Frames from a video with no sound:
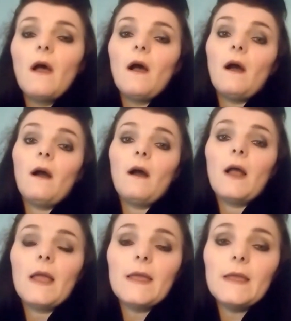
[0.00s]

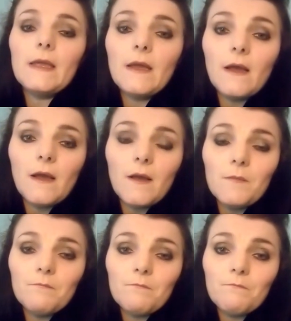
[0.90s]

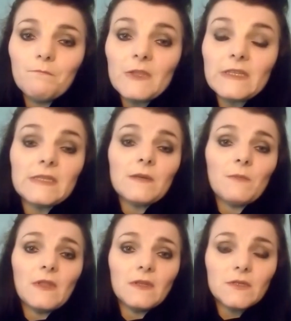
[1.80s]
this is
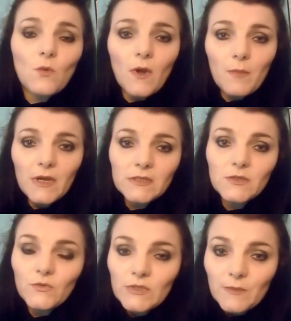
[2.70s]
something that's quite
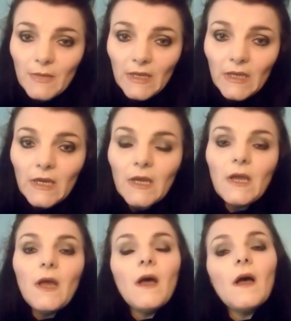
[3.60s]
personal to me.
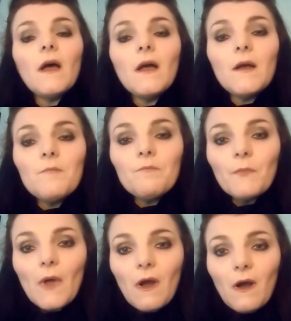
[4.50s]

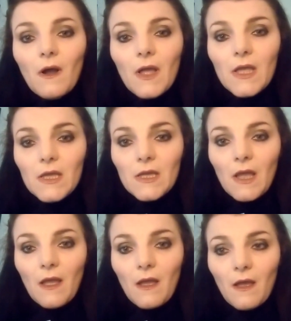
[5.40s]
I
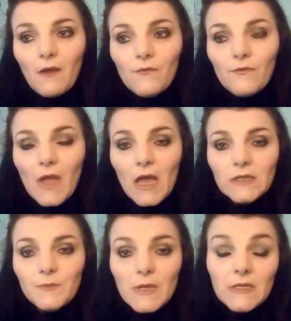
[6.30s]
have
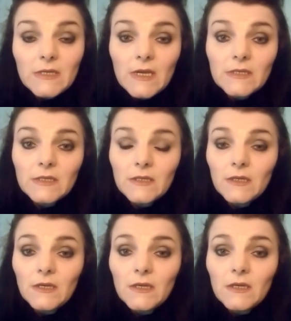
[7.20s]
had
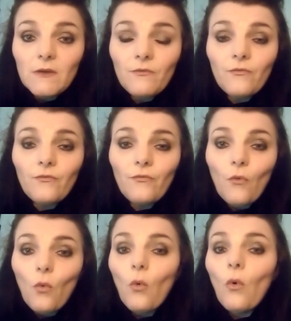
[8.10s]
PTSD
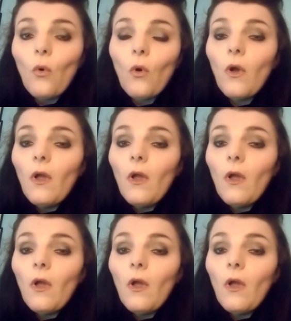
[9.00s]
for